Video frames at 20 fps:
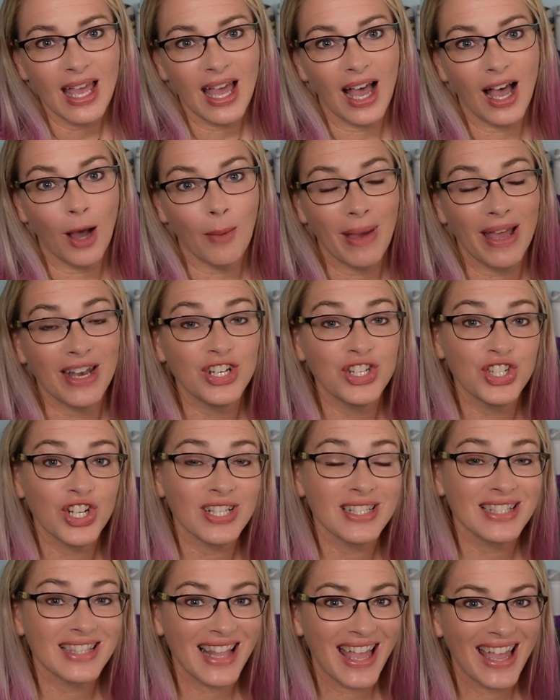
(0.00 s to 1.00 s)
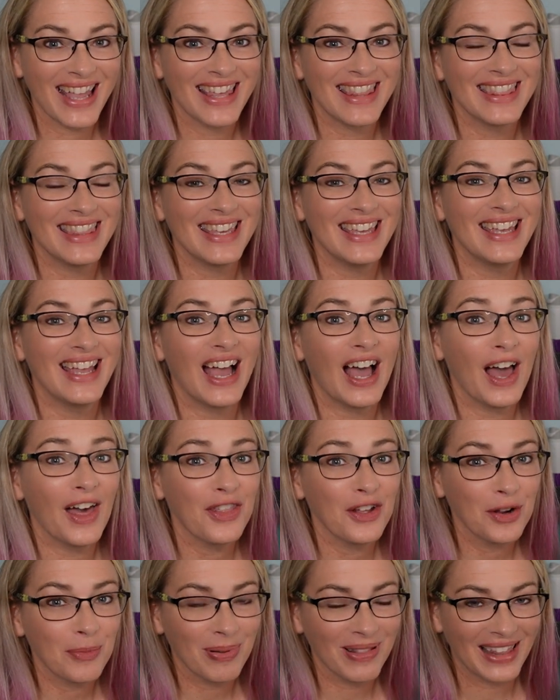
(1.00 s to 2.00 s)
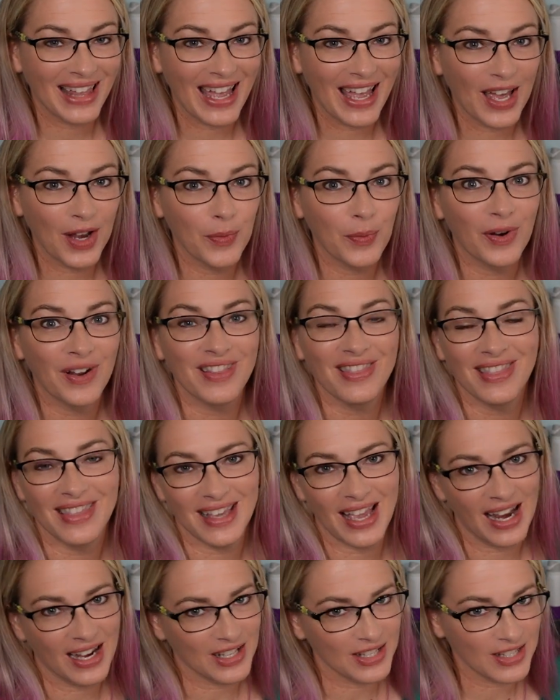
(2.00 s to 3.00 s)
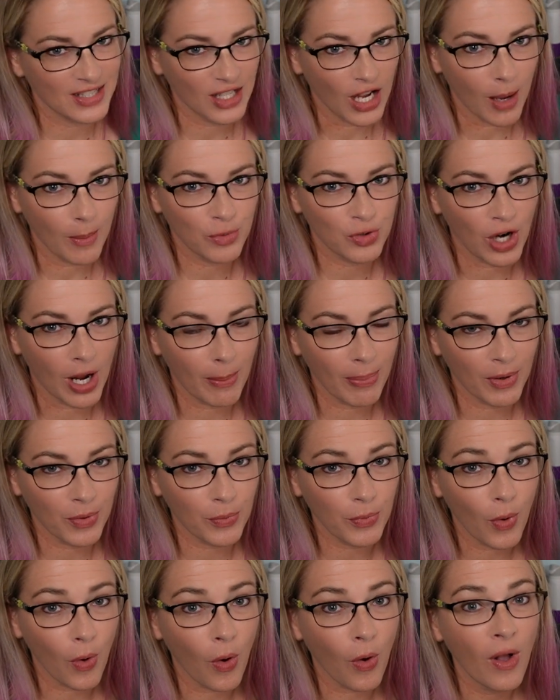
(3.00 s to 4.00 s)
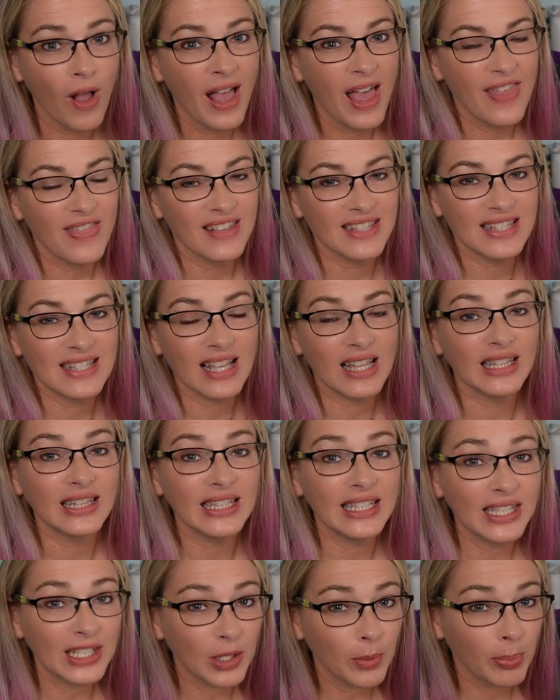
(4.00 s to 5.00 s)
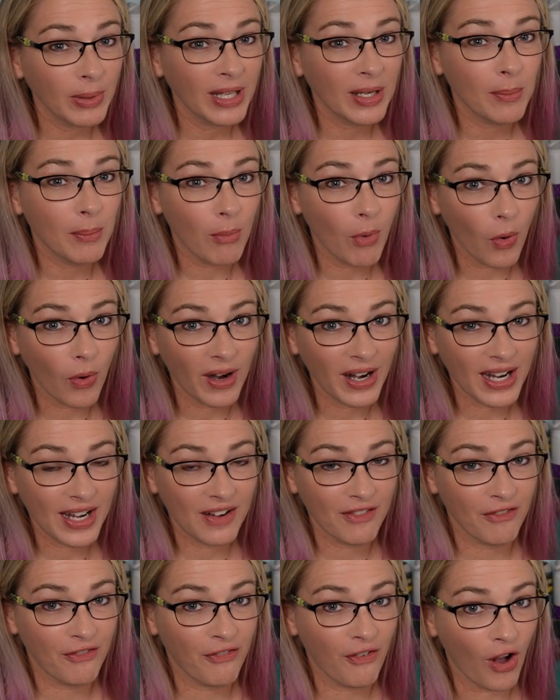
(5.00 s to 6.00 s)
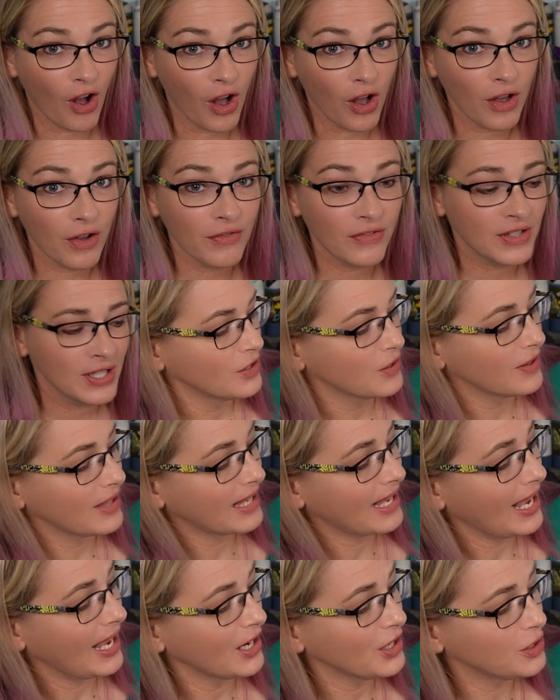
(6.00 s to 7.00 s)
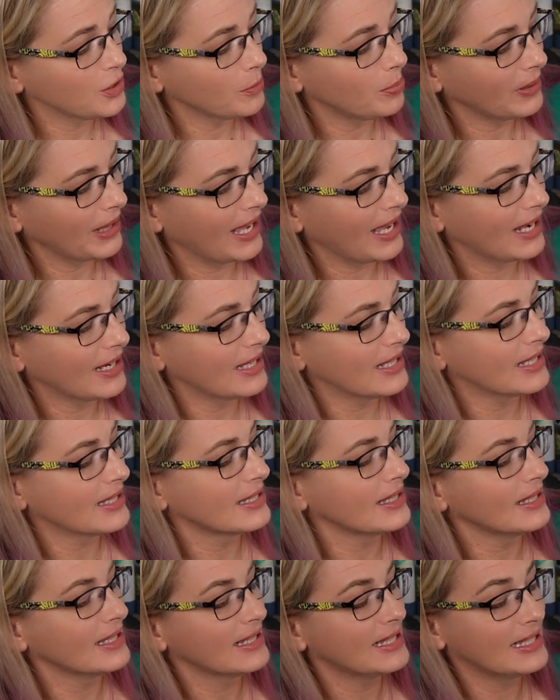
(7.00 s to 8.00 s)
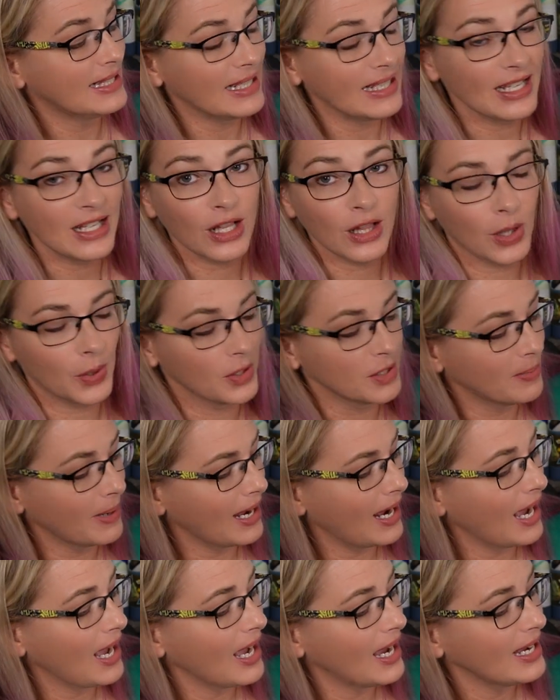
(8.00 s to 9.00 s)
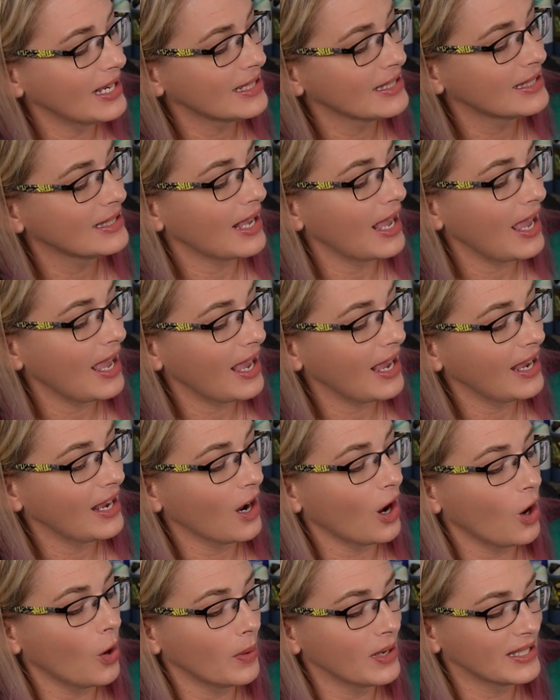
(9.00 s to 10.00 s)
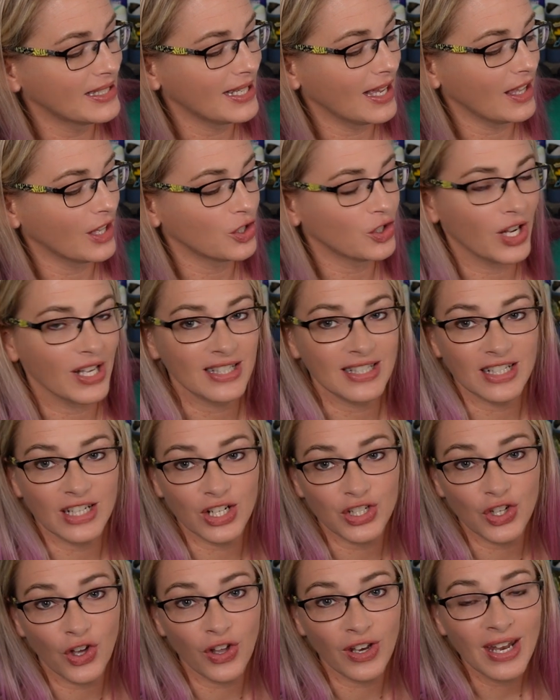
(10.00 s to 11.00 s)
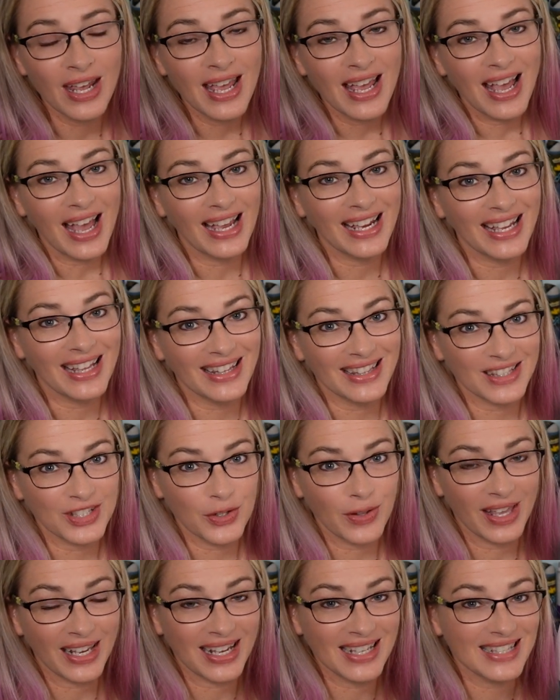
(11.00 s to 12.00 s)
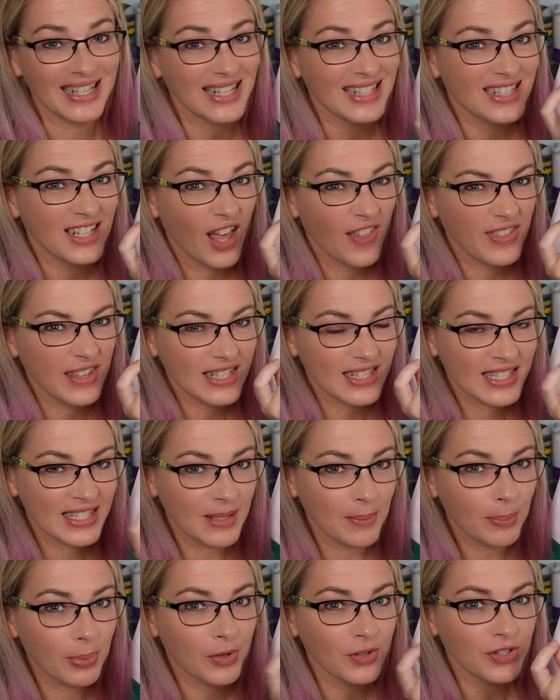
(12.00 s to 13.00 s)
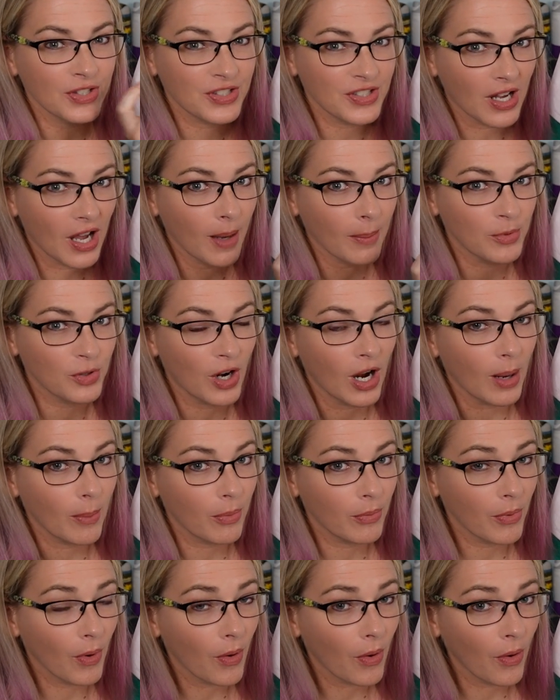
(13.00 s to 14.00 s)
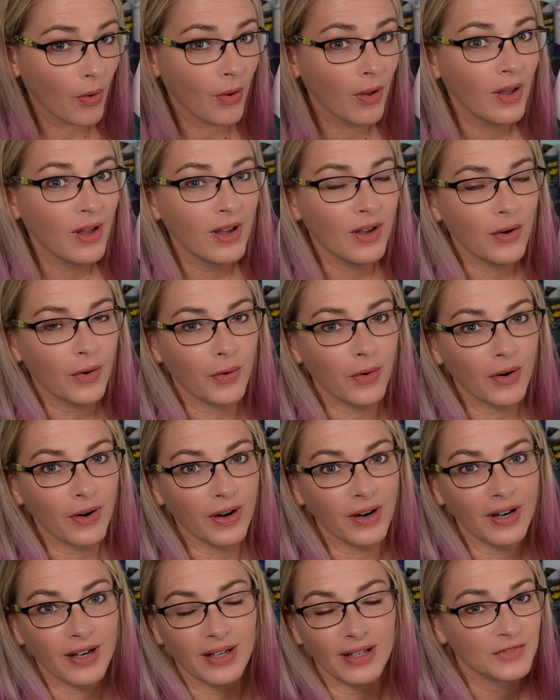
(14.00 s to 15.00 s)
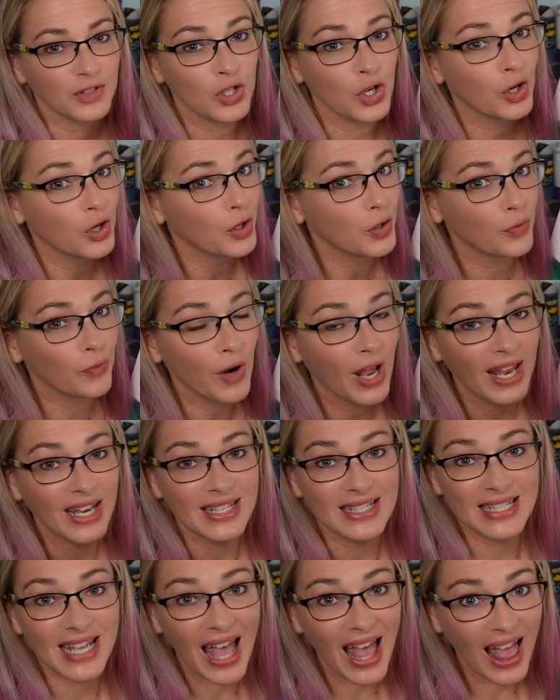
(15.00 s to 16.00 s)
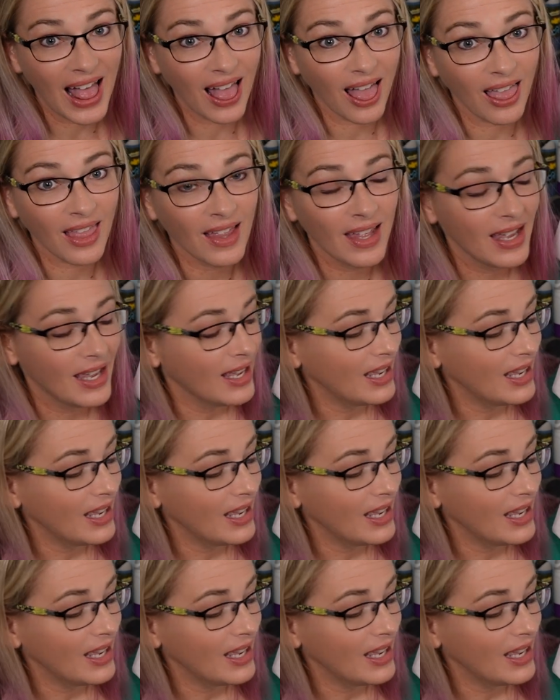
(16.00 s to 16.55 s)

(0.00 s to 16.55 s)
Um, and just like the other plan where the kind of stop, drop, and roll, this is a little bit more involved. So the can-do plan is C, close my eyes, A, always tell a trusted adult. Again, so like I said, it's not these simple stop, drop, roll or turn, run, tell.